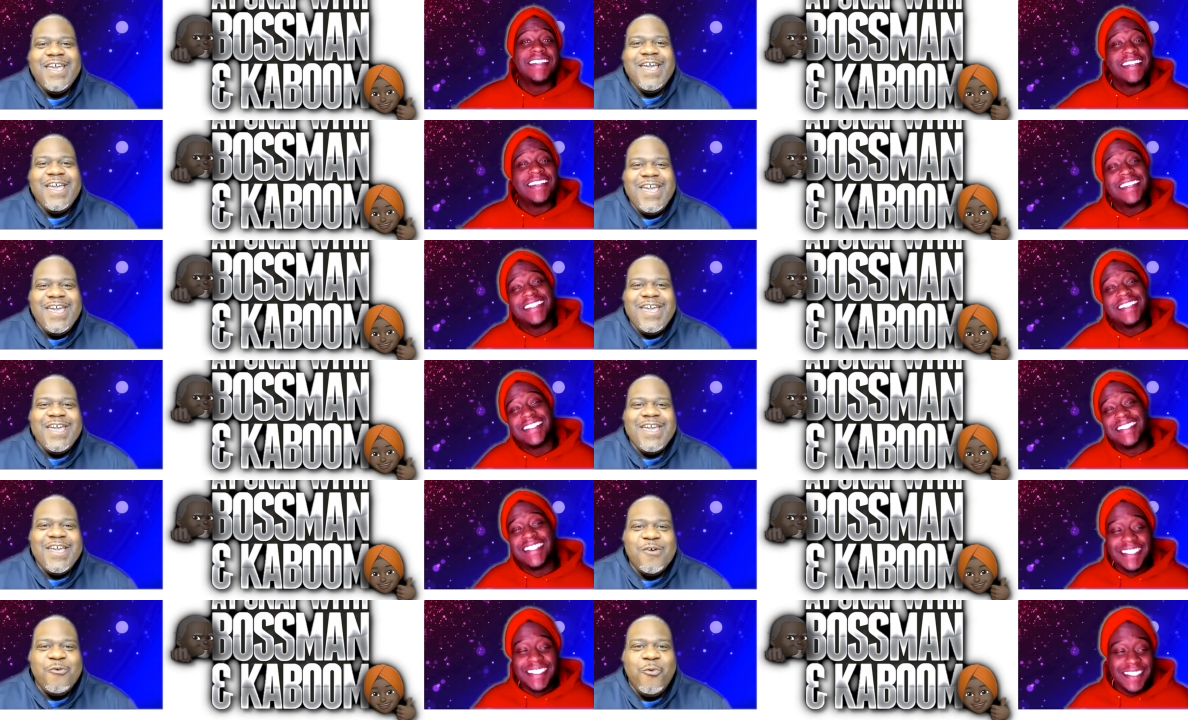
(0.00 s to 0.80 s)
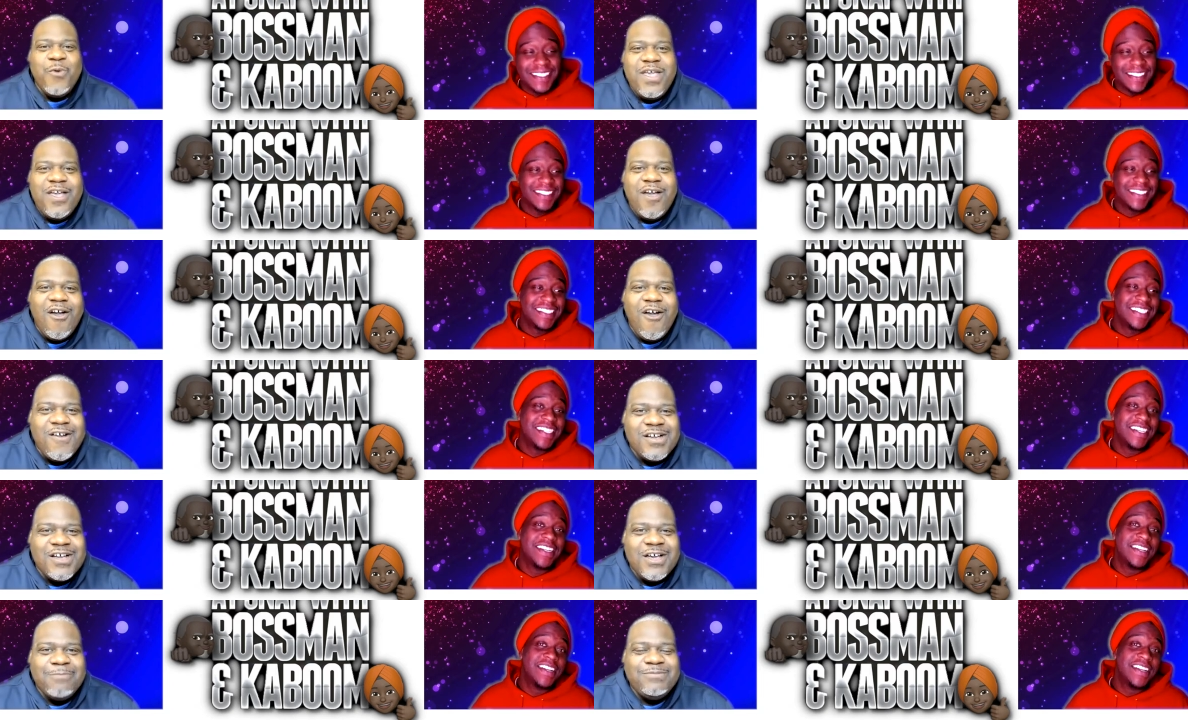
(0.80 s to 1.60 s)
Speaker 1: and we
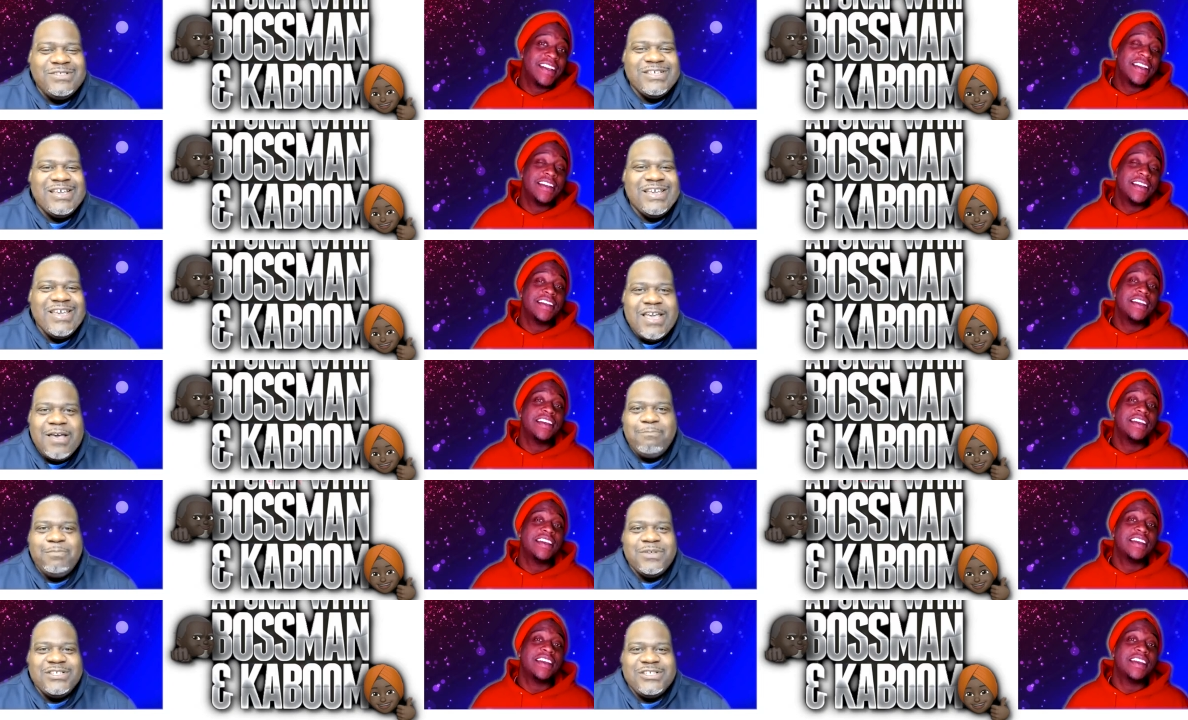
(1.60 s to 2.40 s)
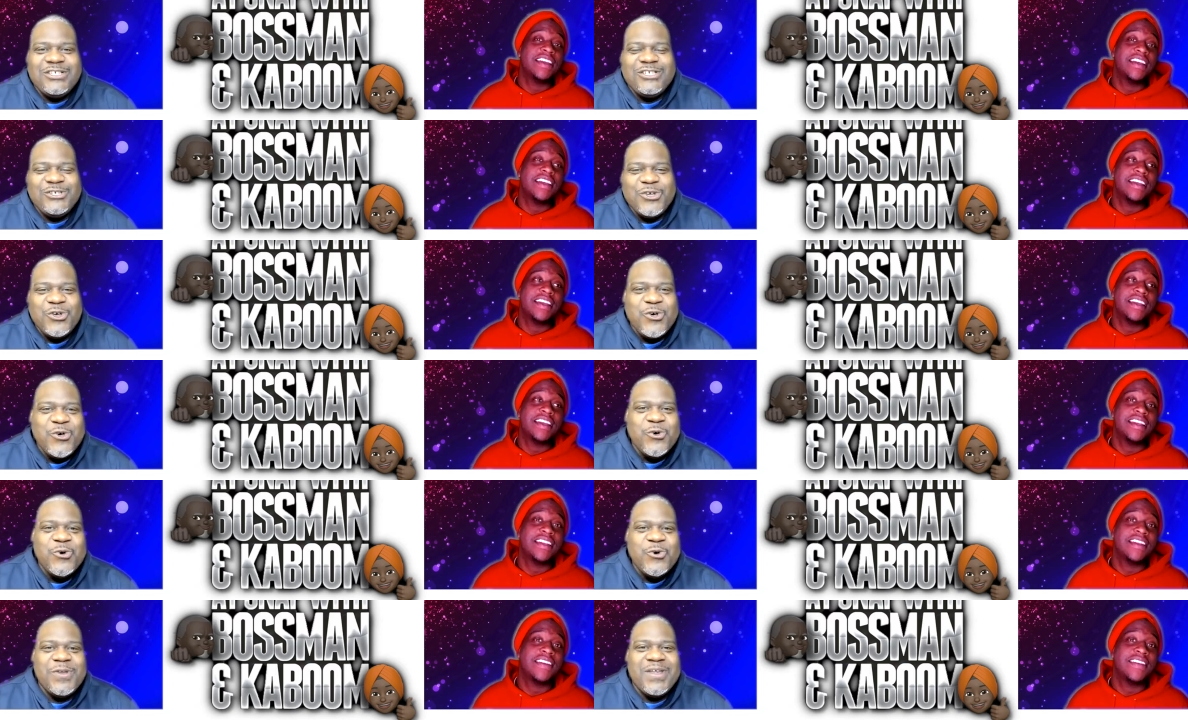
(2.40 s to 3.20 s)
are up to
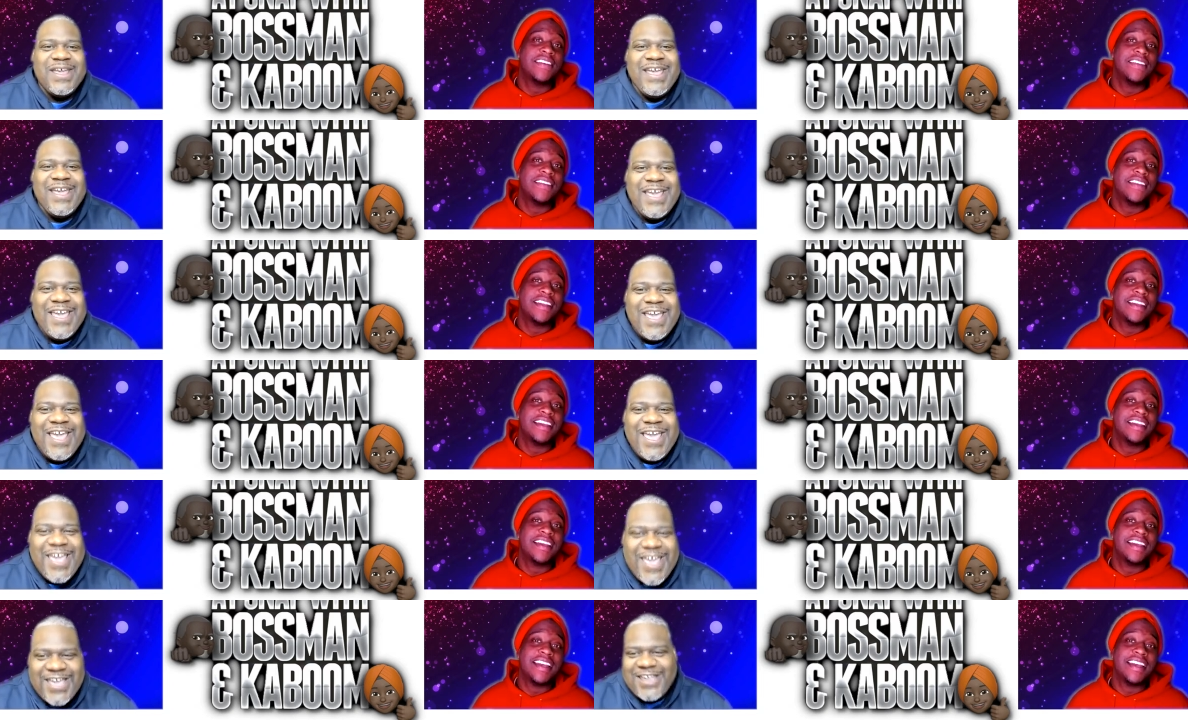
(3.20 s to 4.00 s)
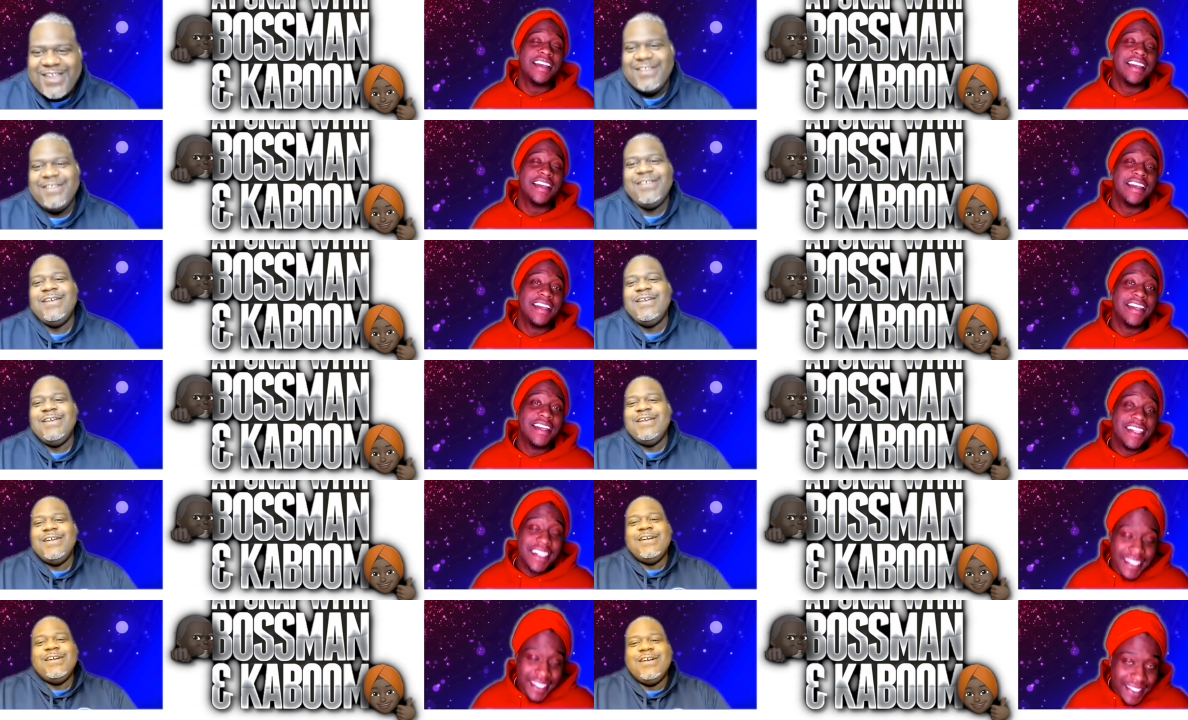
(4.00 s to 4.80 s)
episode eight.
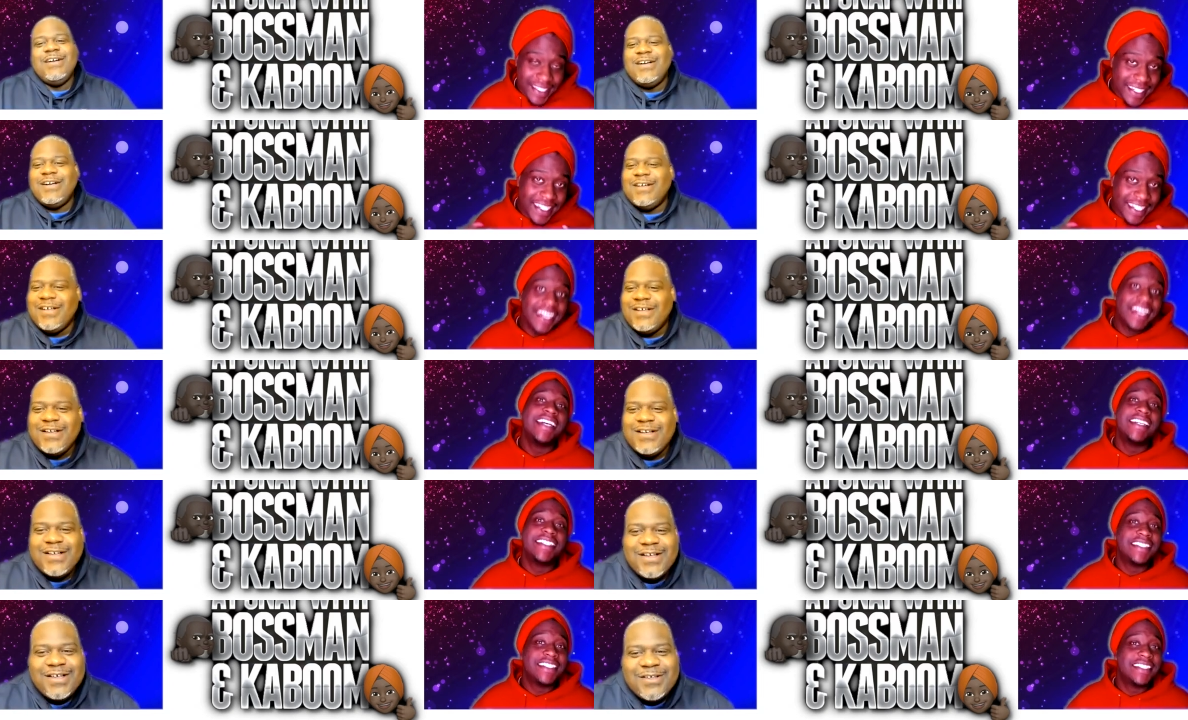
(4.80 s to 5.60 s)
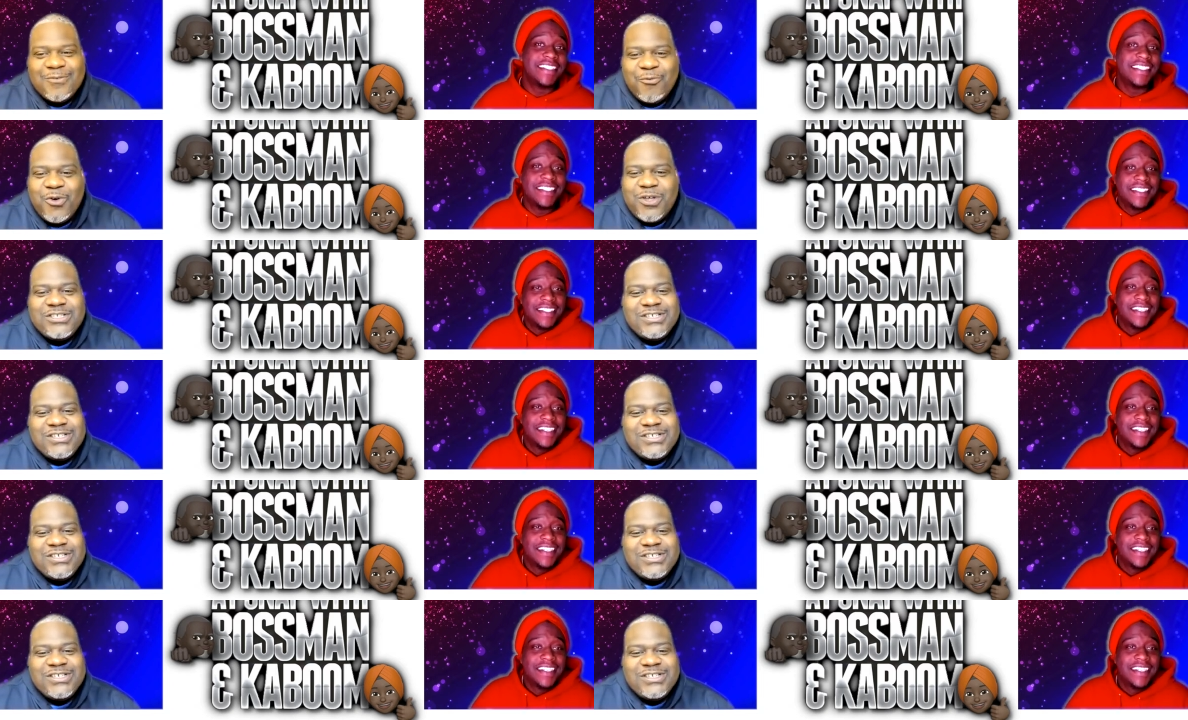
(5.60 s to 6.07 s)
Yes. Uh, once